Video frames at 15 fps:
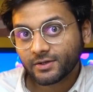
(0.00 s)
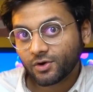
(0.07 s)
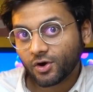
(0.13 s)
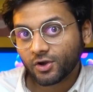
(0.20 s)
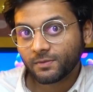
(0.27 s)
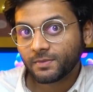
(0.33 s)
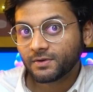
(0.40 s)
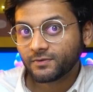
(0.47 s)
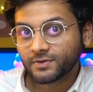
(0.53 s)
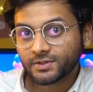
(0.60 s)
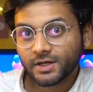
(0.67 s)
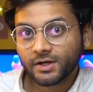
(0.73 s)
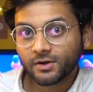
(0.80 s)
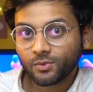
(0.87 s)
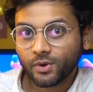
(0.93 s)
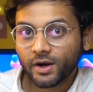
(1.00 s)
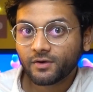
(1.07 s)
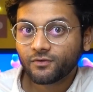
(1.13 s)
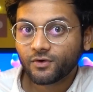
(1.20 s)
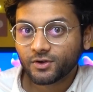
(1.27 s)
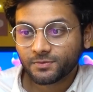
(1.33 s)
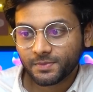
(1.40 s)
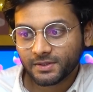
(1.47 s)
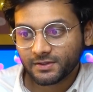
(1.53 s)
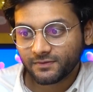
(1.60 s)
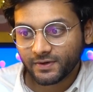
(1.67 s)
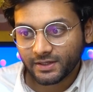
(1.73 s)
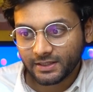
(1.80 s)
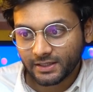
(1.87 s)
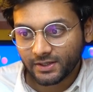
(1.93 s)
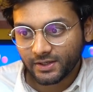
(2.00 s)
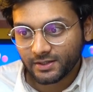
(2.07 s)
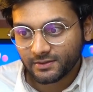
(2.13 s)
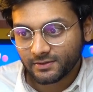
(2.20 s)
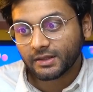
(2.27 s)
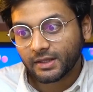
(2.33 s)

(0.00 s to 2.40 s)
documents which are required for specific degrees.